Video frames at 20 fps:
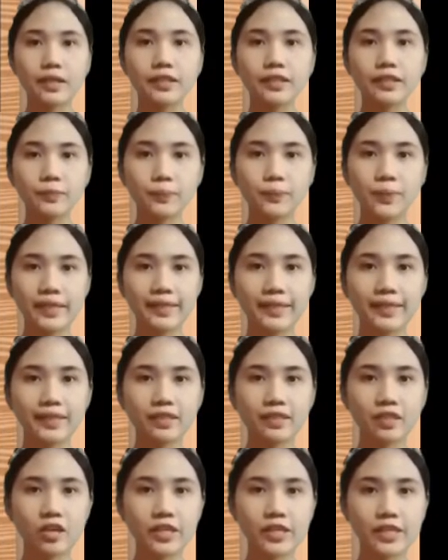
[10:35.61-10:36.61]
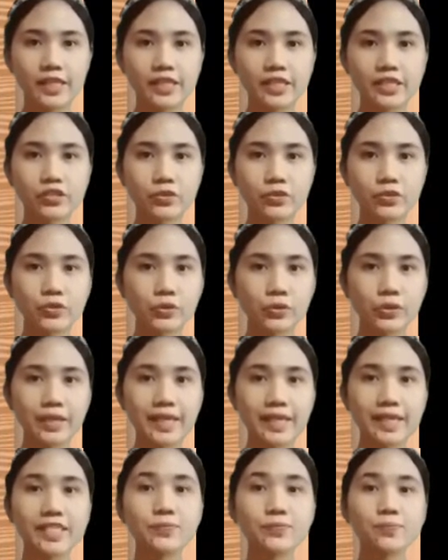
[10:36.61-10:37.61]
The plate tectonics
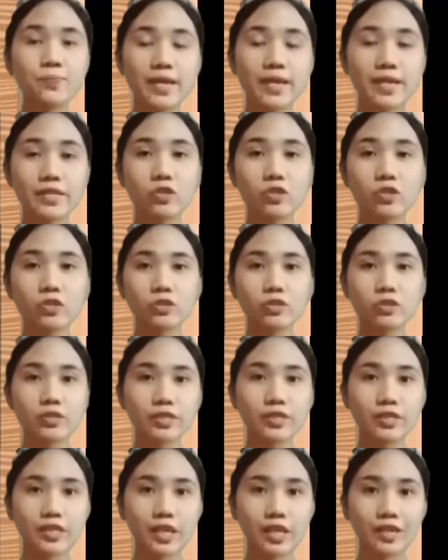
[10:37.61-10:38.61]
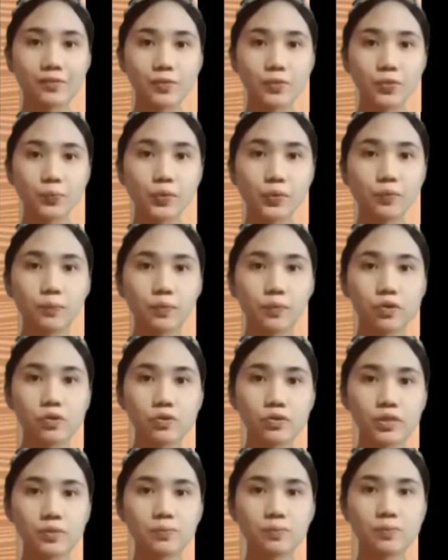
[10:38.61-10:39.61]
theory is based on concepts
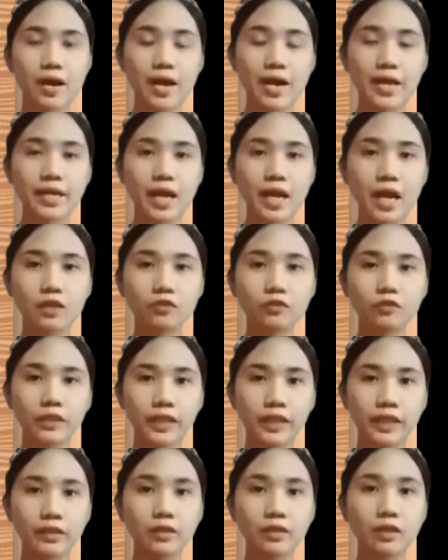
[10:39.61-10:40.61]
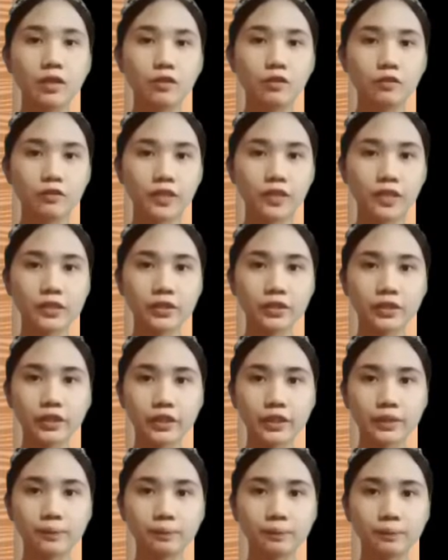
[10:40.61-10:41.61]
proposed by Alfred
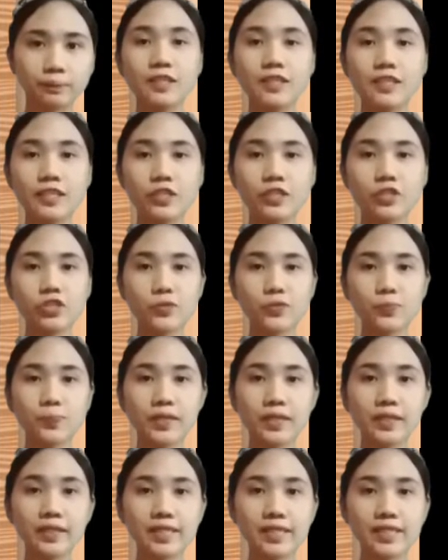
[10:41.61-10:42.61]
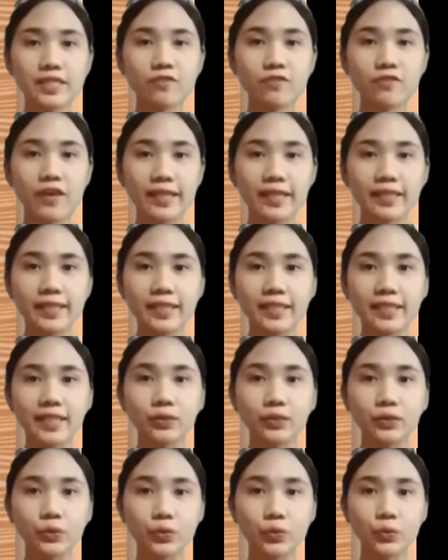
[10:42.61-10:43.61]
Wegener. The lithosphere is divided
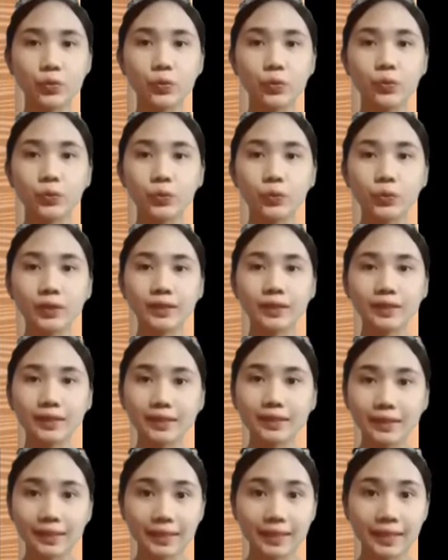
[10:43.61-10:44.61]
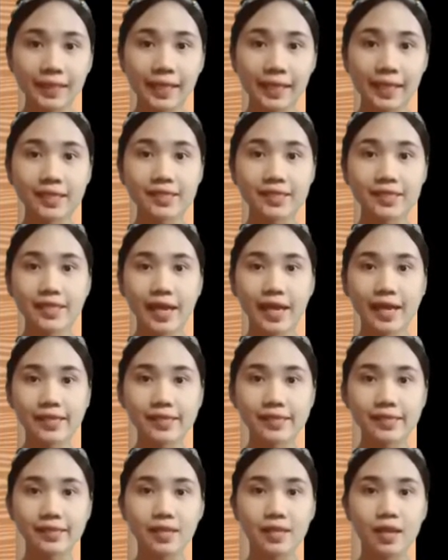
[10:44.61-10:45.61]
into
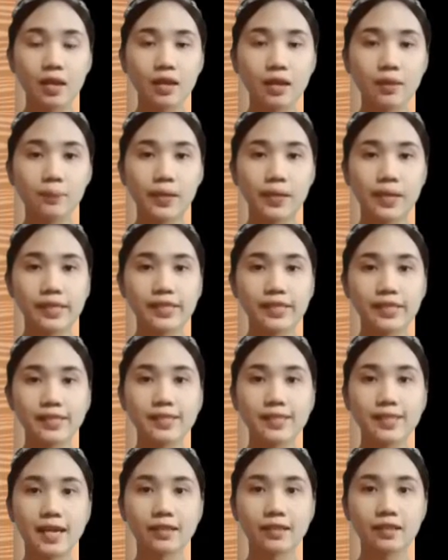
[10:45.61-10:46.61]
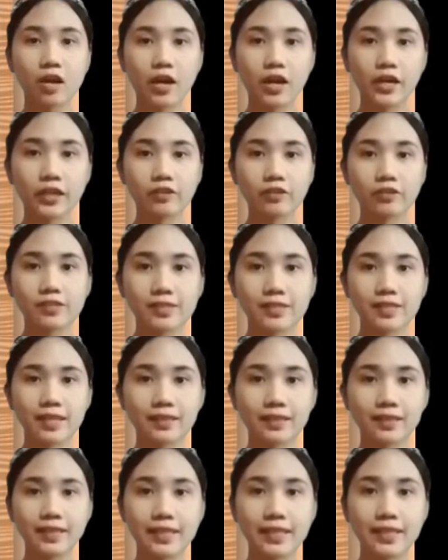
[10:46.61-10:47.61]
continent-sized plates that are
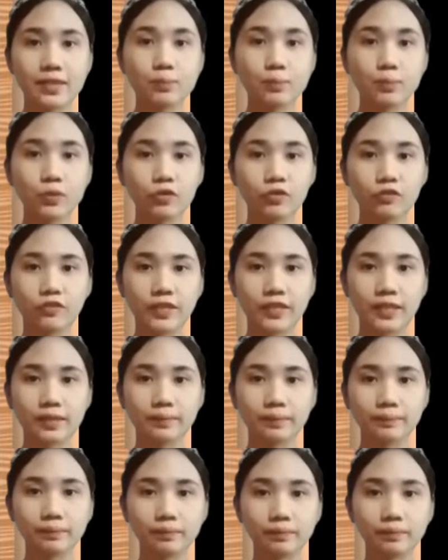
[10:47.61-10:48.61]
constantly moving.